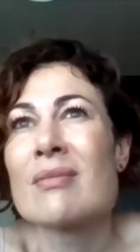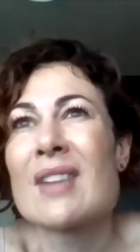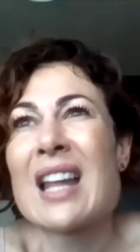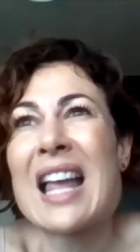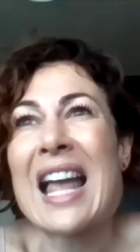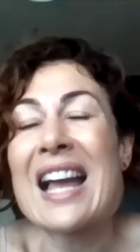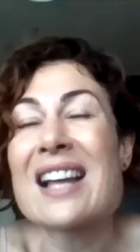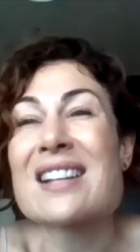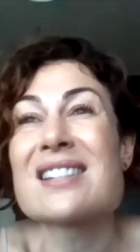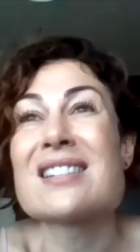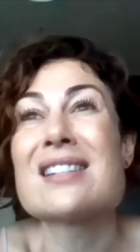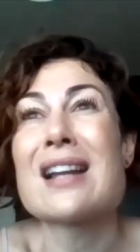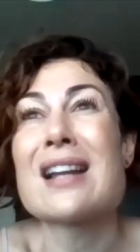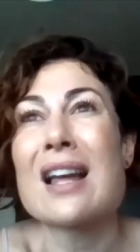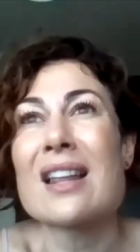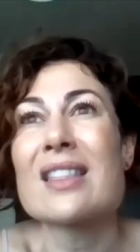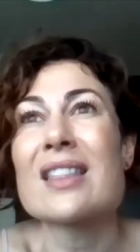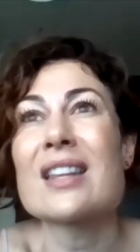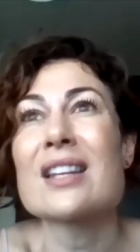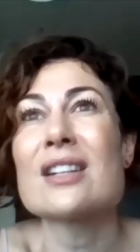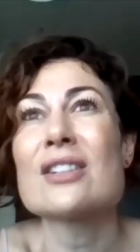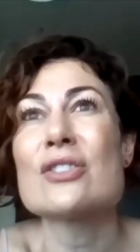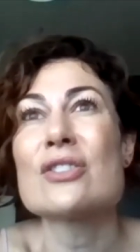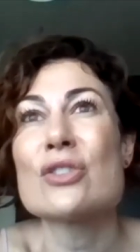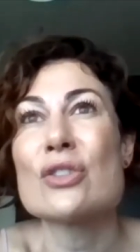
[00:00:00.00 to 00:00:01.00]
has
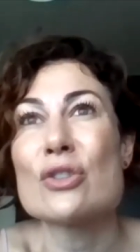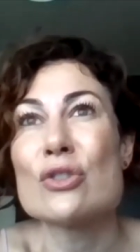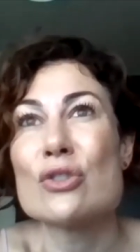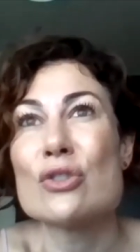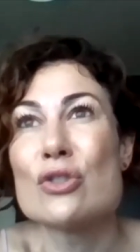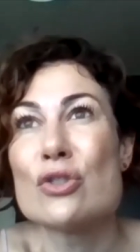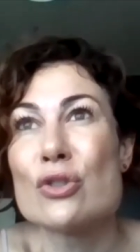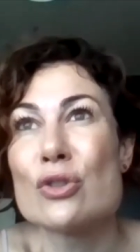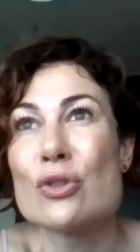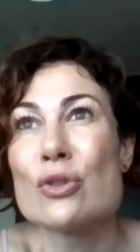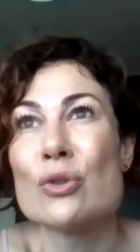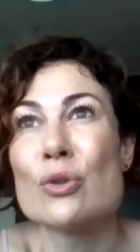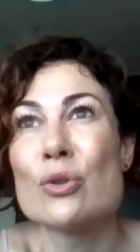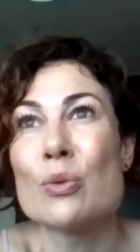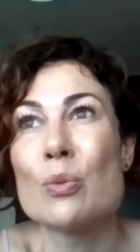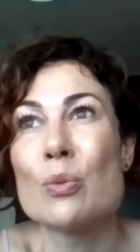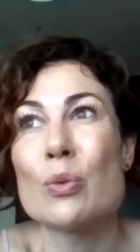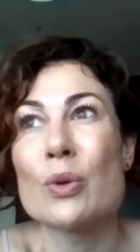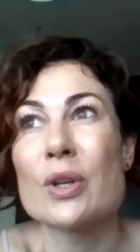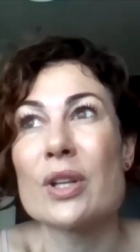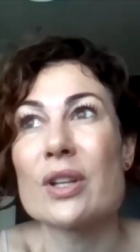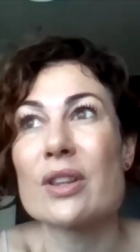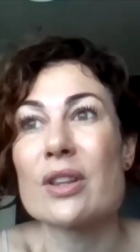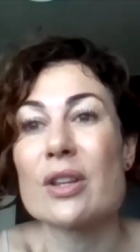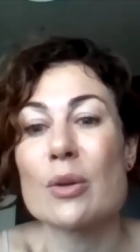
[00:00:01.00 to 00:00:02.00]
nothing to do
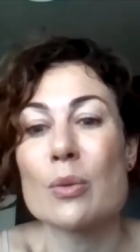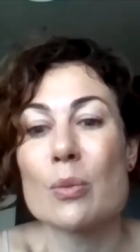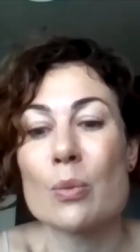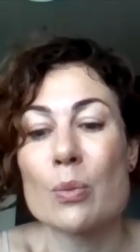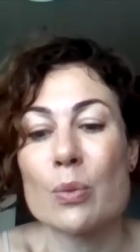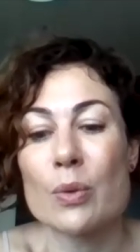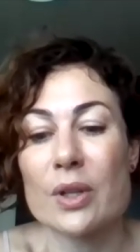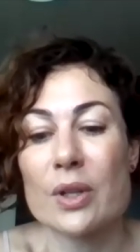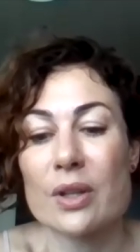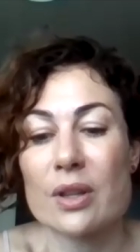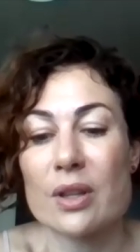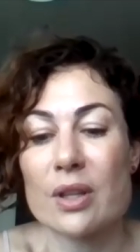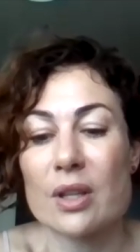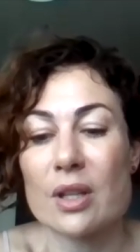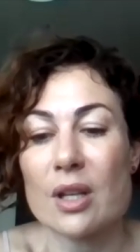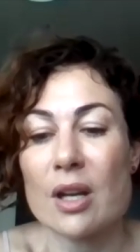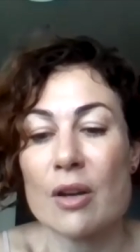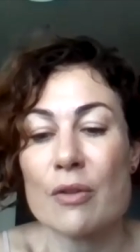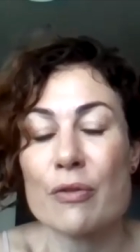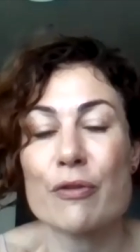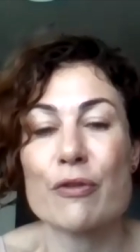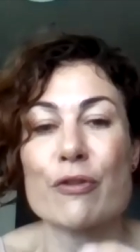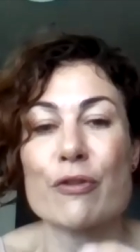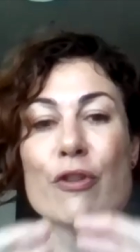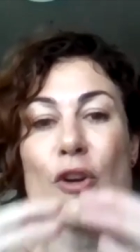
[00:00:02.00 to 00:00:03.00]
with with a
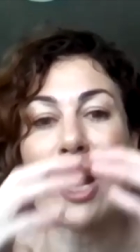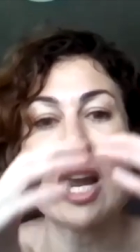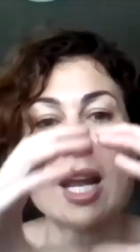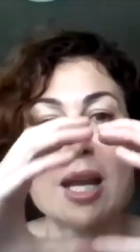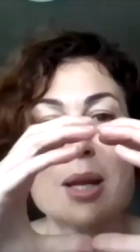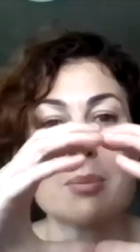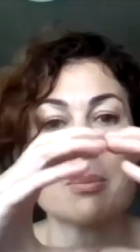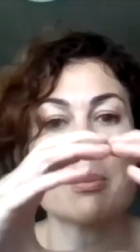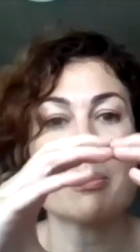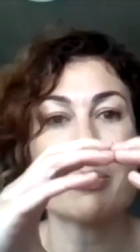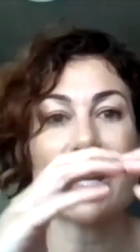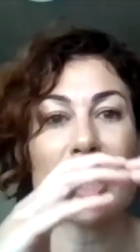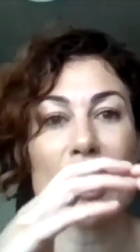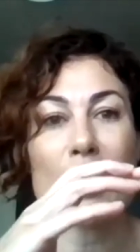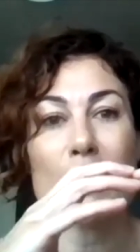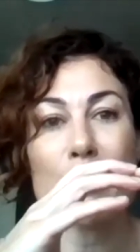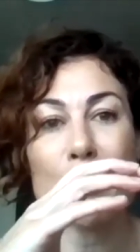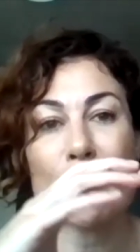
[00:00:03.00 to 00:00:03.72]
frame being